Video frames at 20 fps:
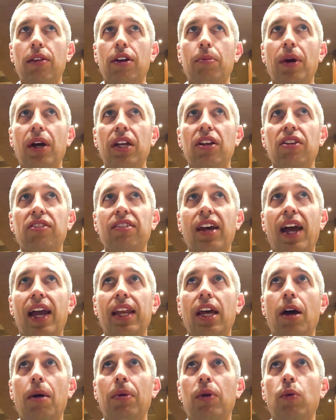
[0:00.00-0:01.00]
Their money is tied
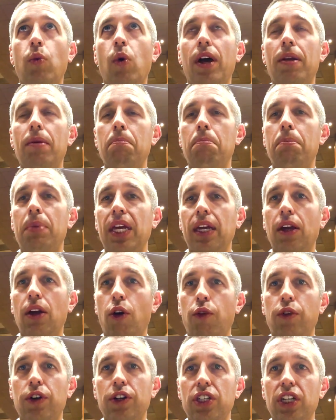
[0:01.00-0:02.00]
up in one big
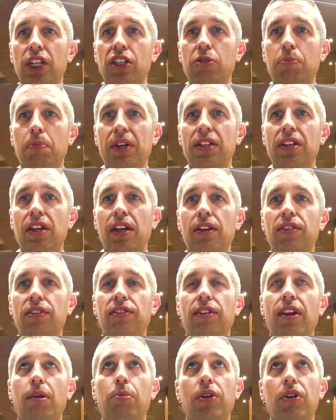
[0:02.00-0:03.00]
overseas
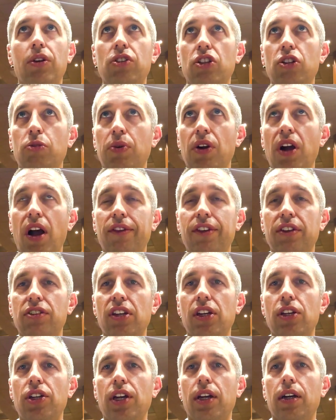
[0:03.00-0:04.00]
business that produces profits
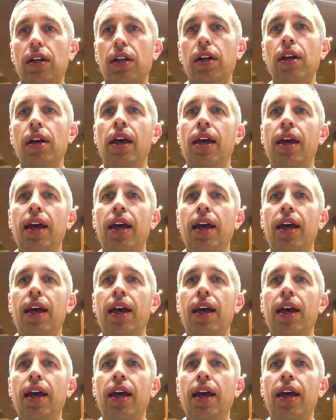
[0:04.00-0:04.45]
each year,